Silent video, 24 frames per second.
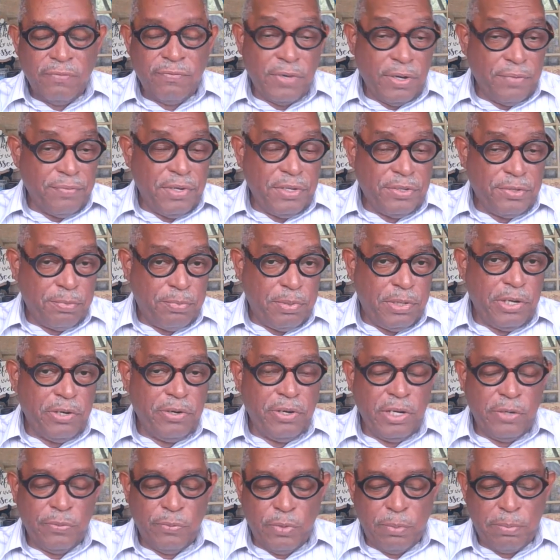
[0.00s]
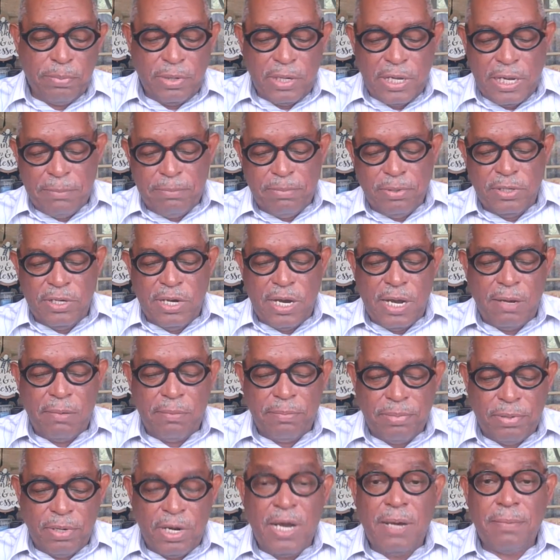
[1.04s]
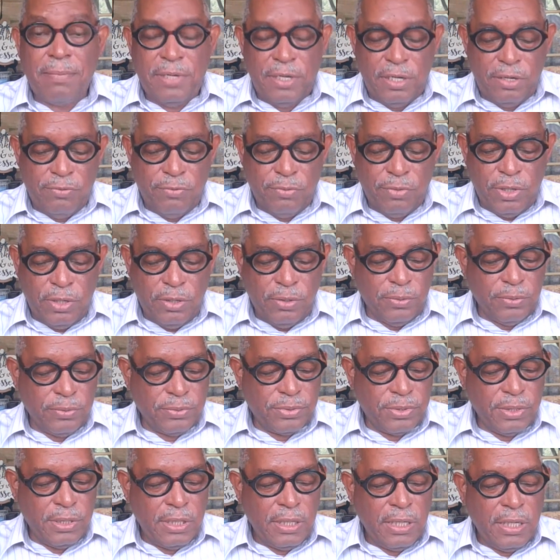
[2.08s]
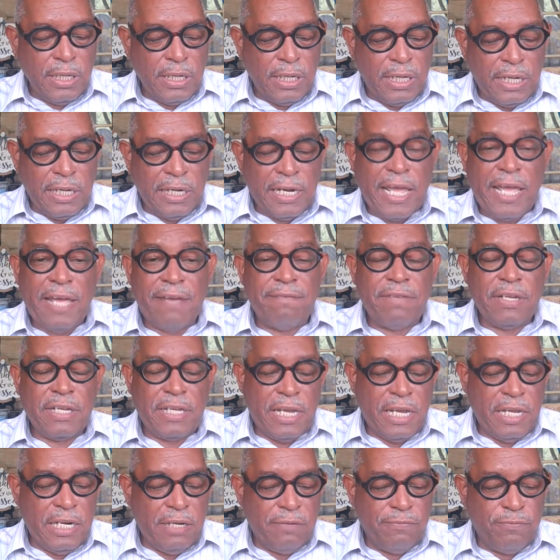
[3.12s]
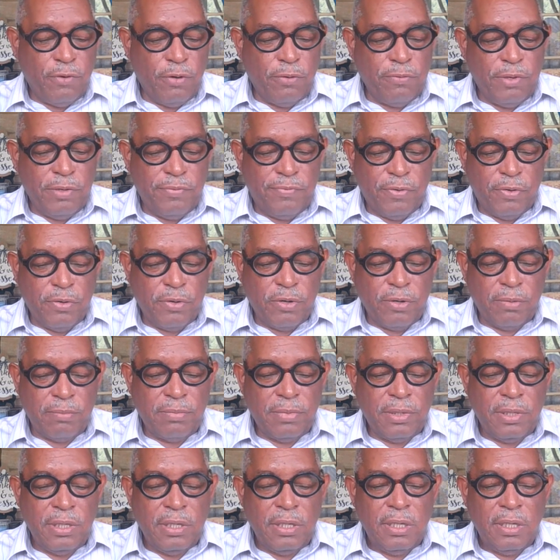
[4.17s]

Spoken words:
from this period will play prominent roles in advocating for reform,